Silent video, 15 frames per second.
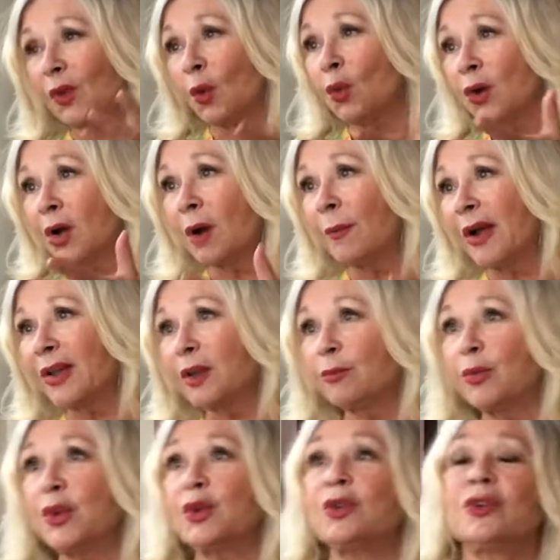work on my
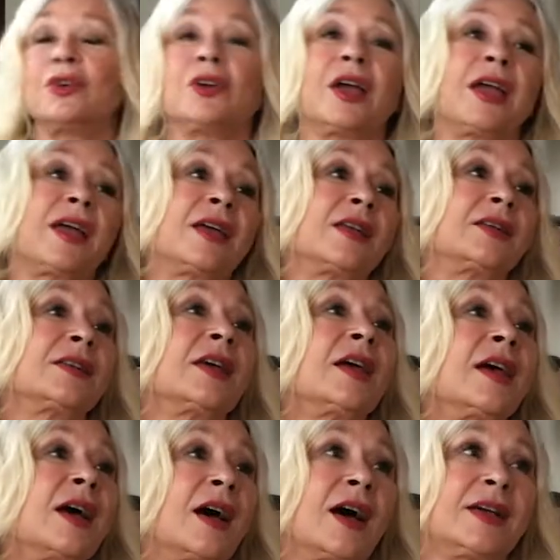computer, and
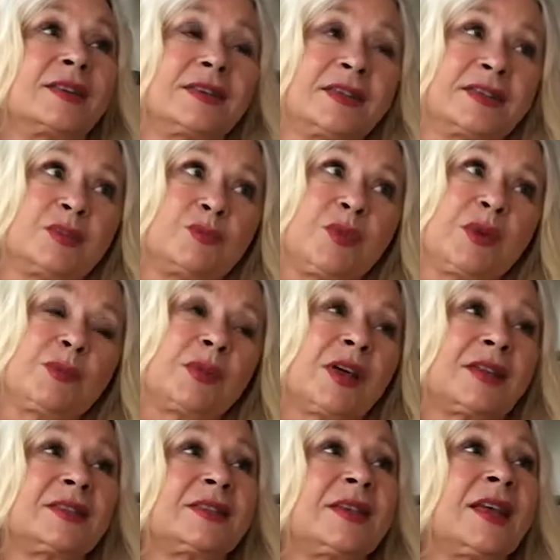I see some people
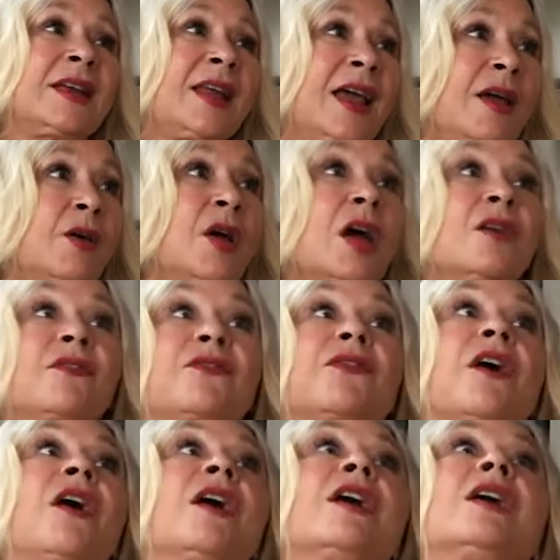on Sunday
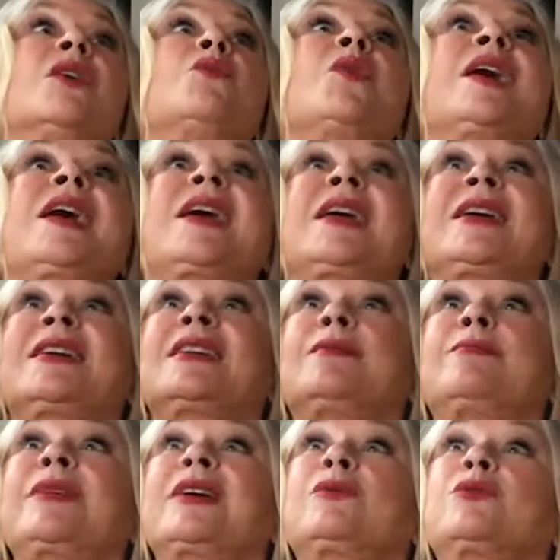far away in a
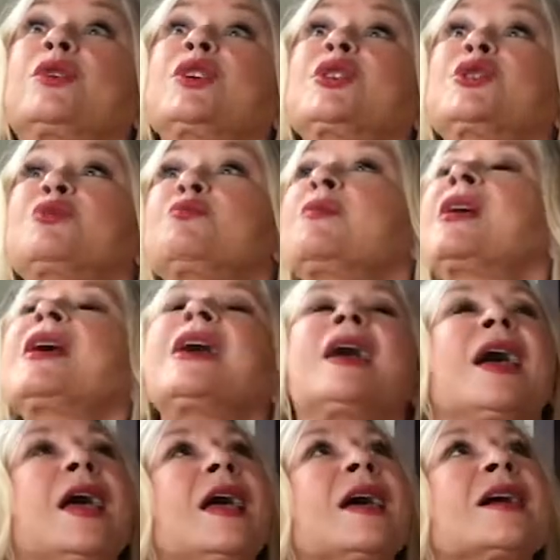big room,
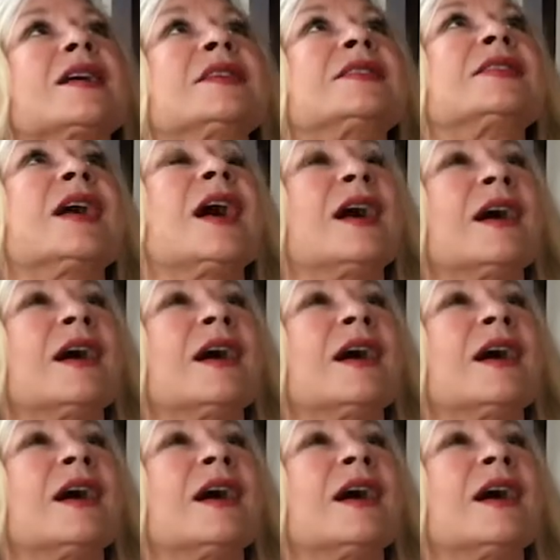and